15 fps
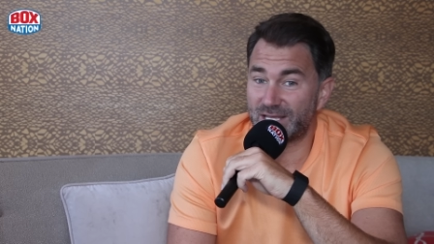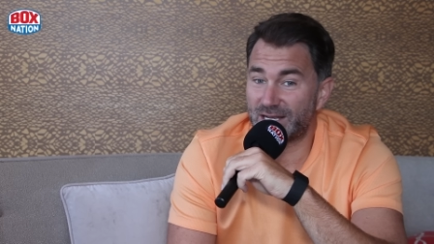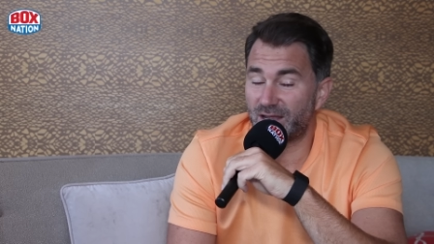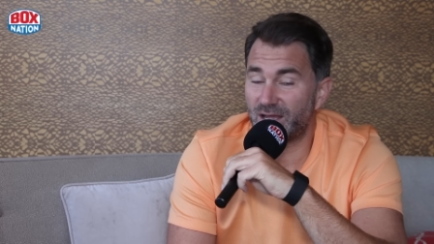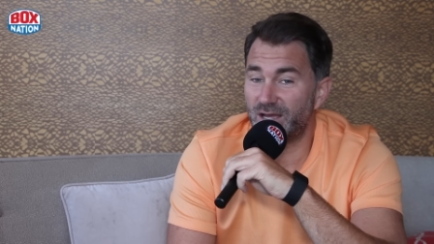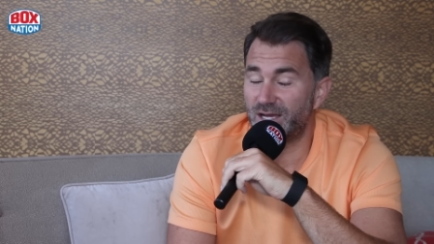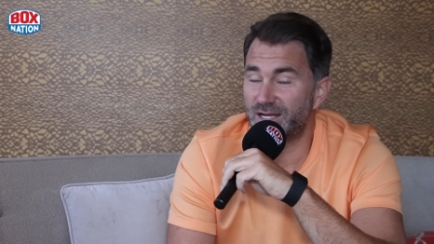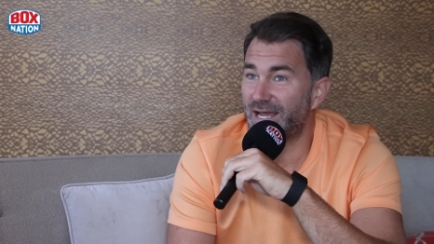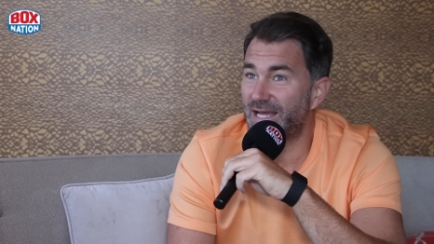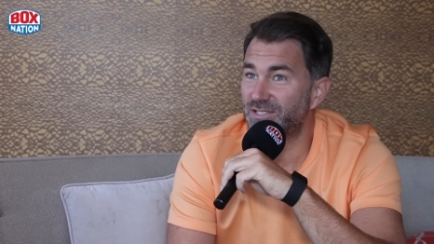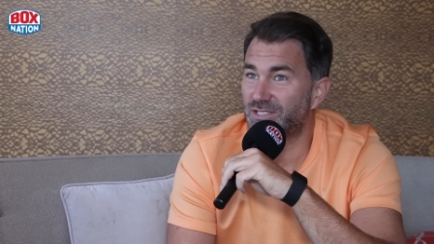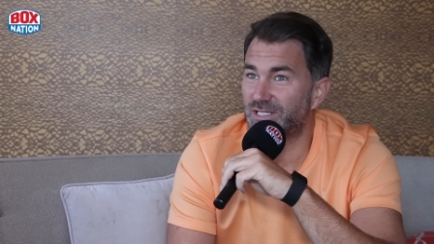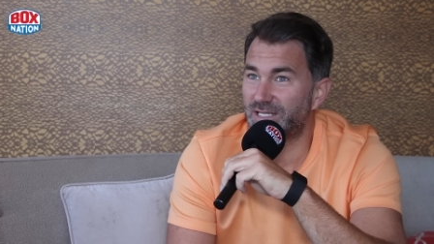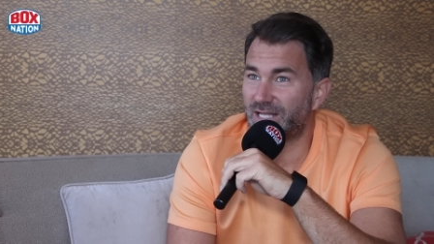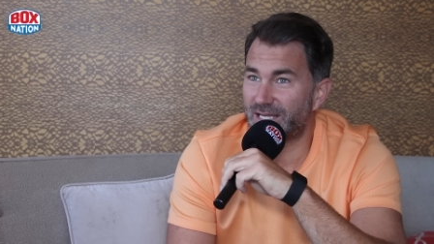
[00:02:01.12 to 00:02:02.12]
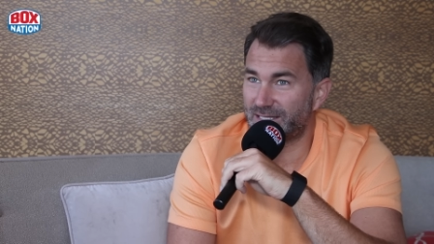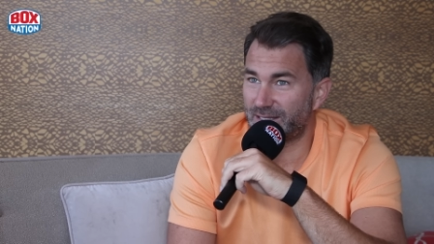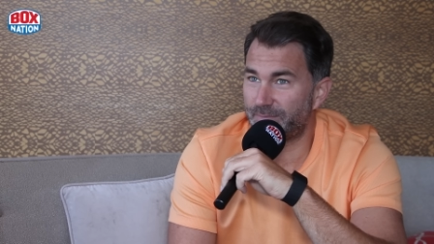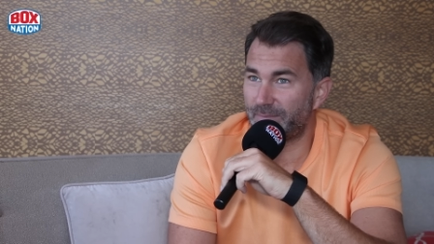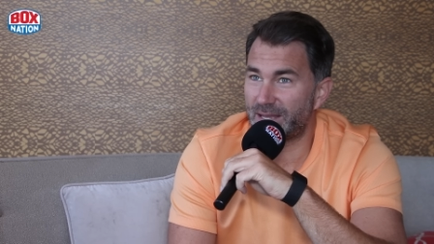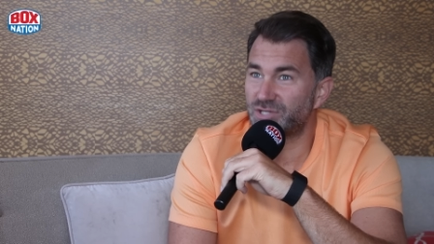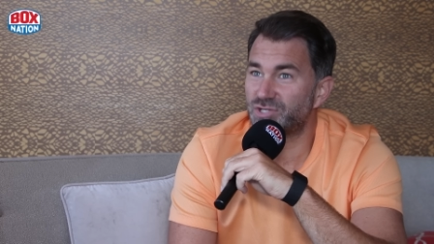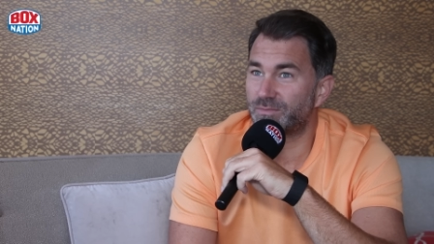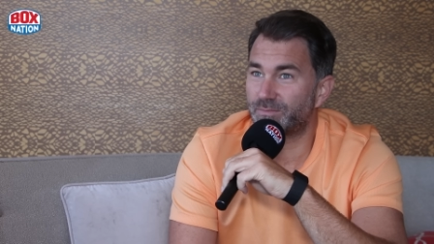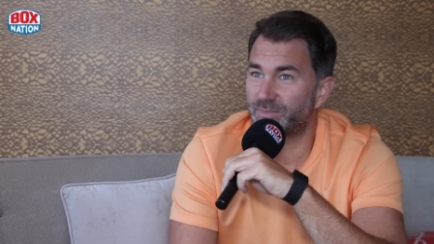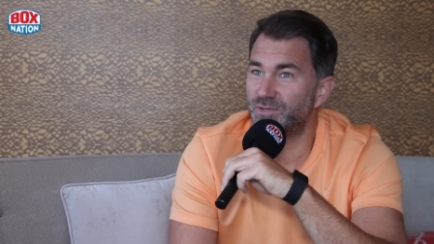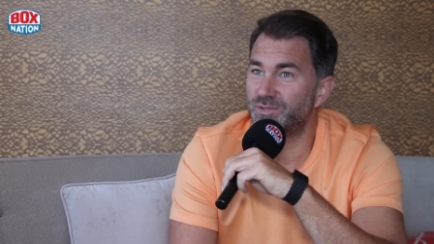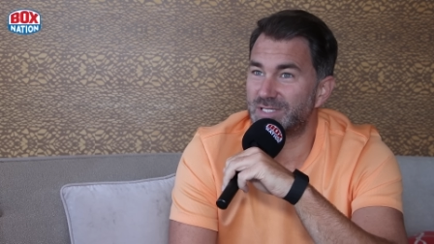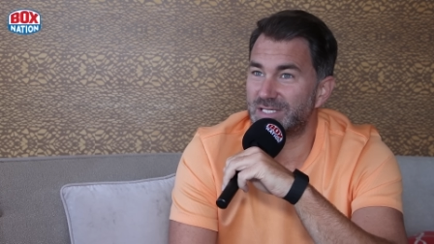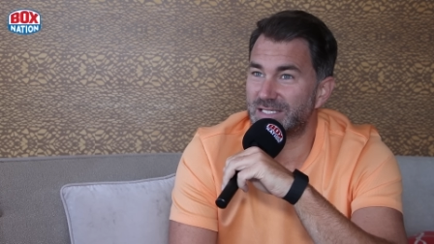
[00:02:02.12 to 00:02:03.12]
then I heard actually they did mention
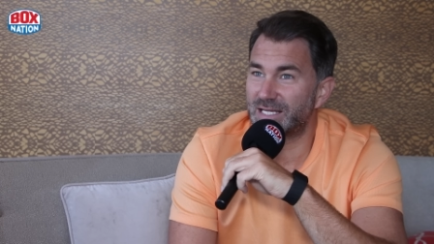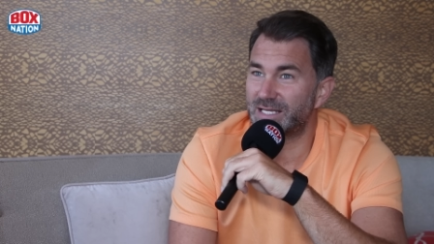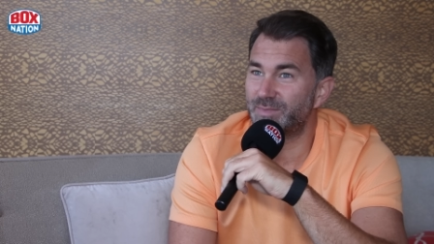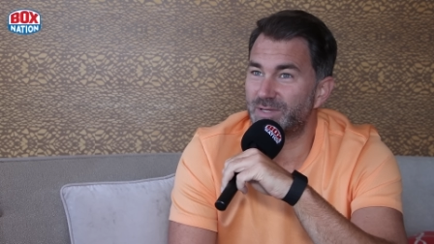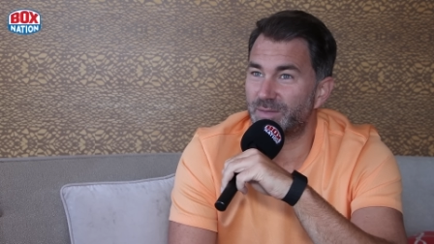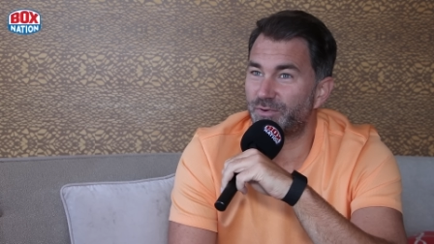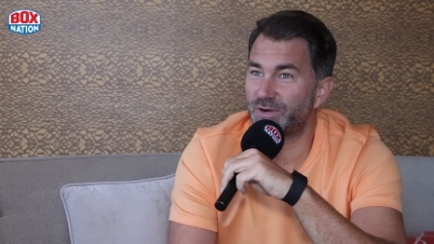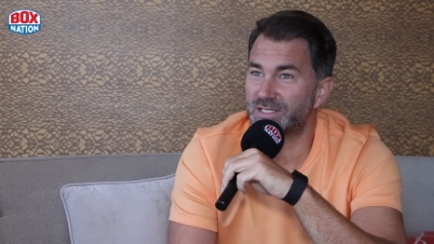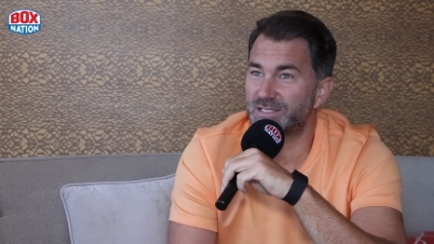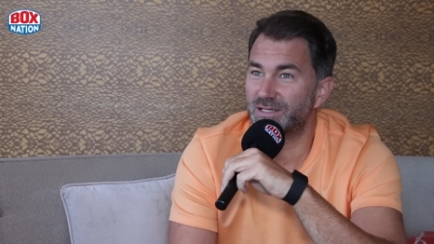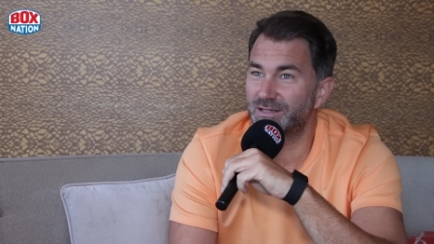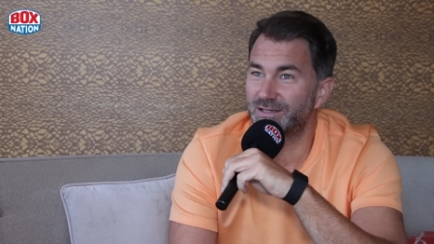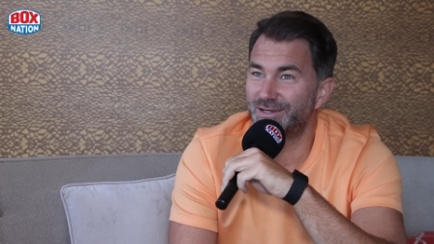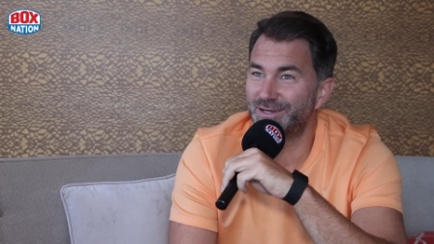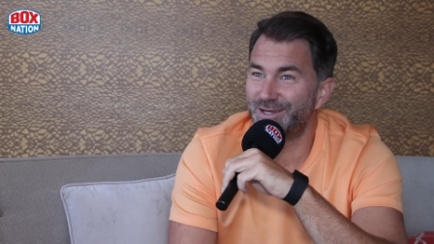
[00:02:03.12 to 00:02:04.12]
Boots' name in the presser,